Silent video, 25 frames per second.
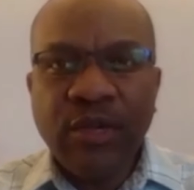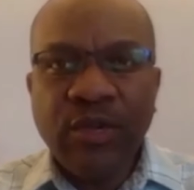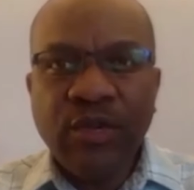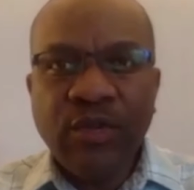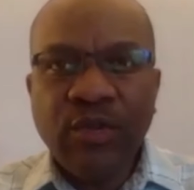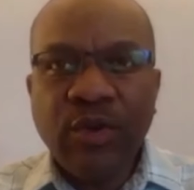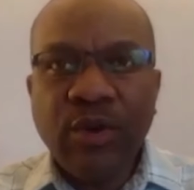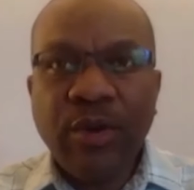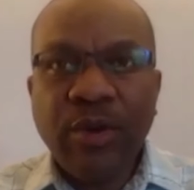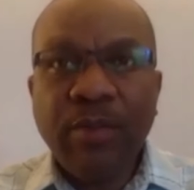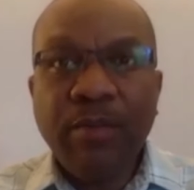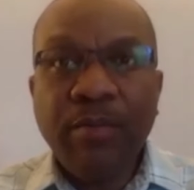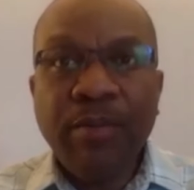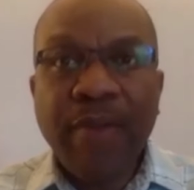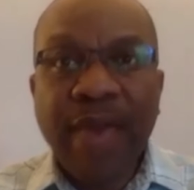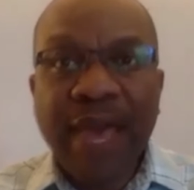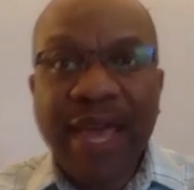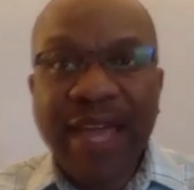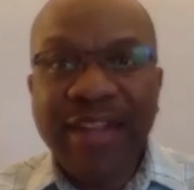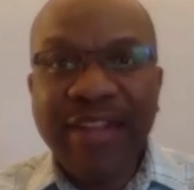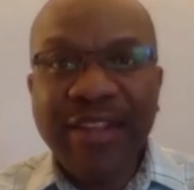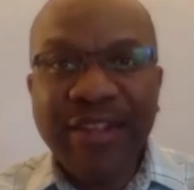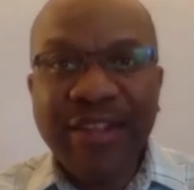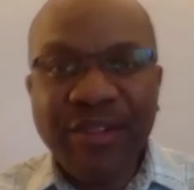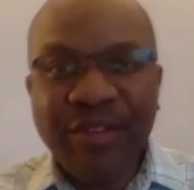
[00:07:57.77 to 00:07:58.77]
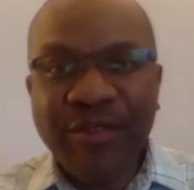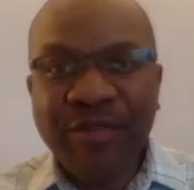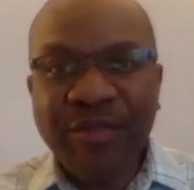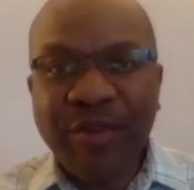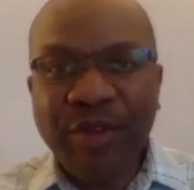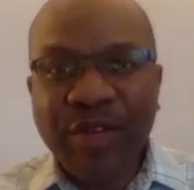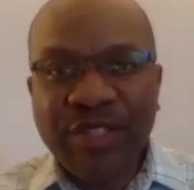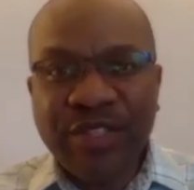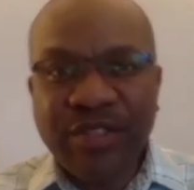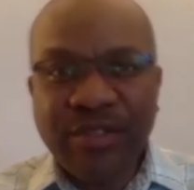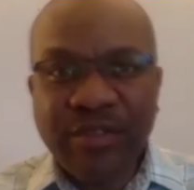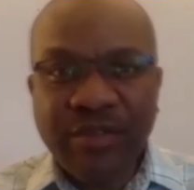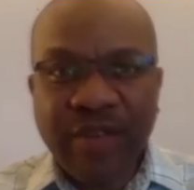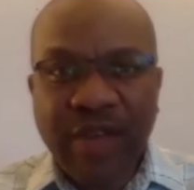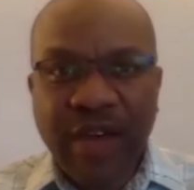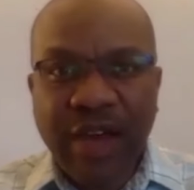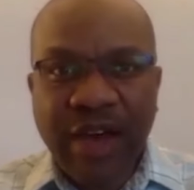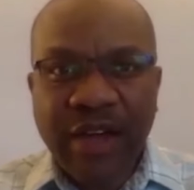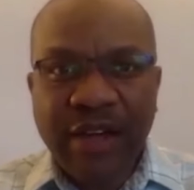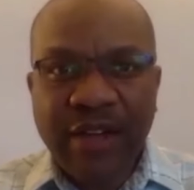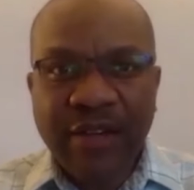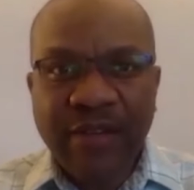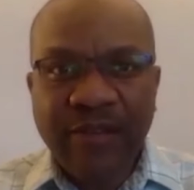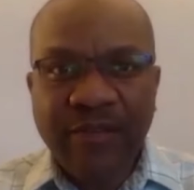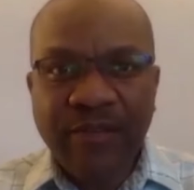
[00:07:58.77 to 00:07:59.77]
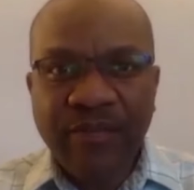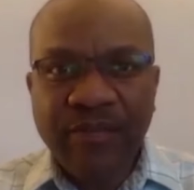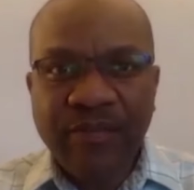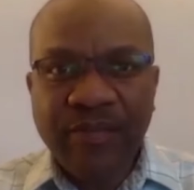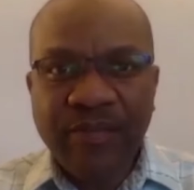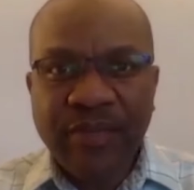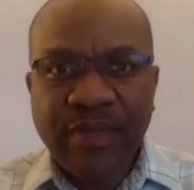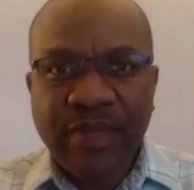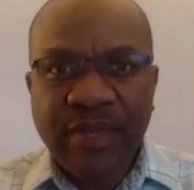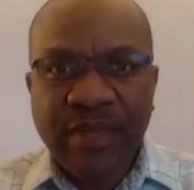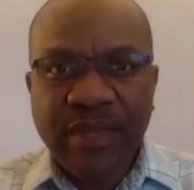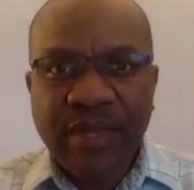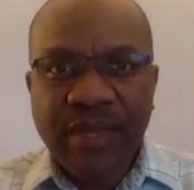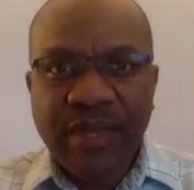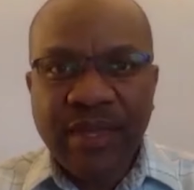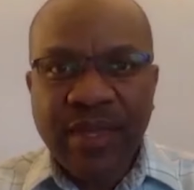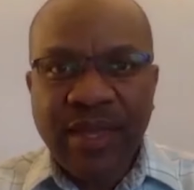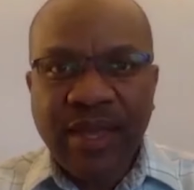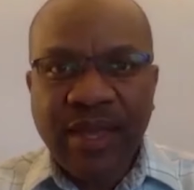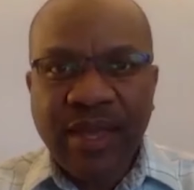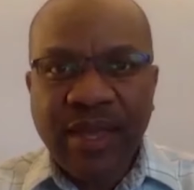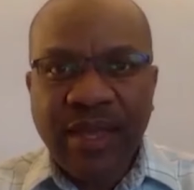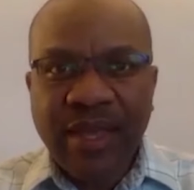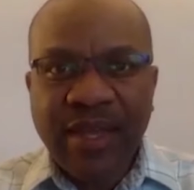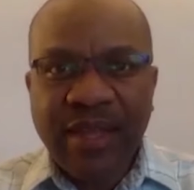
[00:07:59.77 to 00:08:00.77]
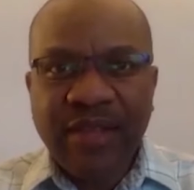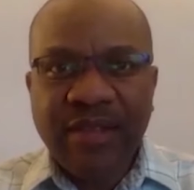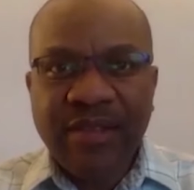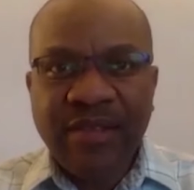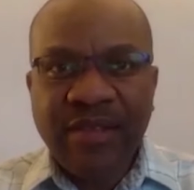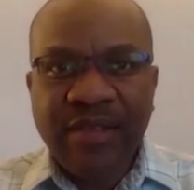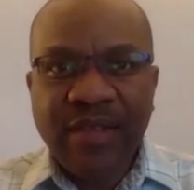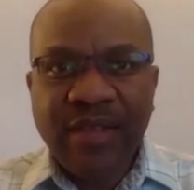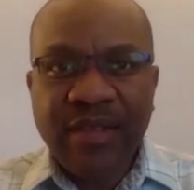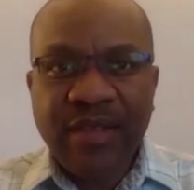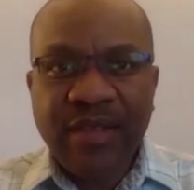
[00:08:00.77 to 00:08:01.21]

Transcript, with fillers: to abandon the voice of God. And it's, it's